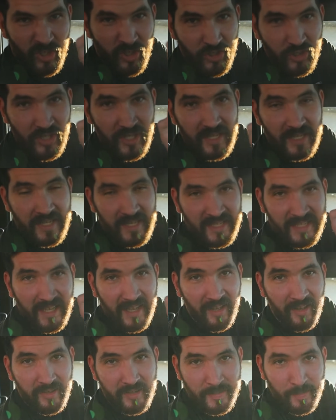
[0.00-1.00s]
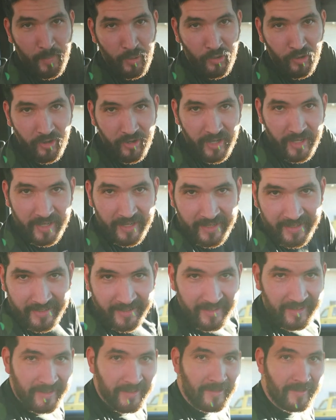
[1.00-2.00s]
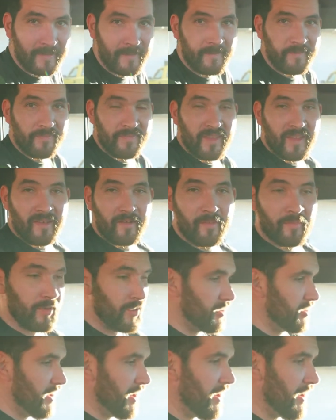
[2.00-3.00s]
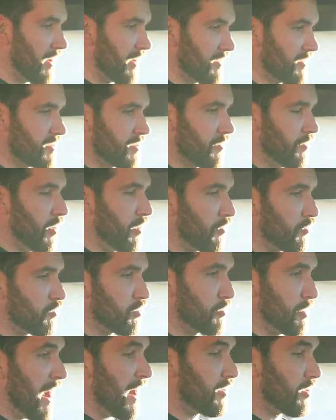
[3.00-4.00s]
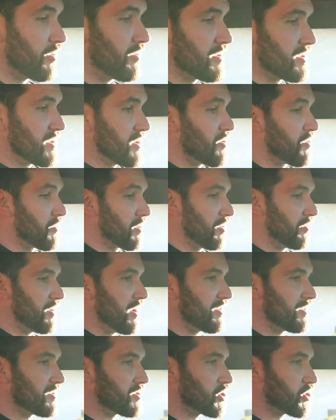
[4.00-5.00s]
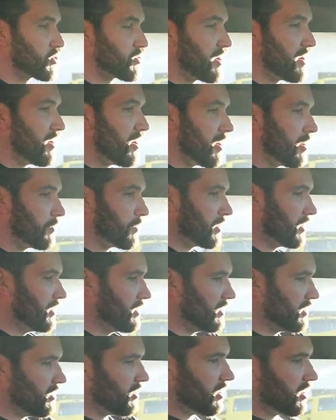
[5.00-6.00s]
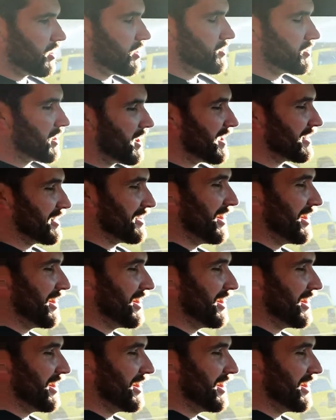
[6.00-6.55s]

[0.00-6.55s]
She sounds pretty. But yeah, but back on the steering wheel, now that it's straight up, you got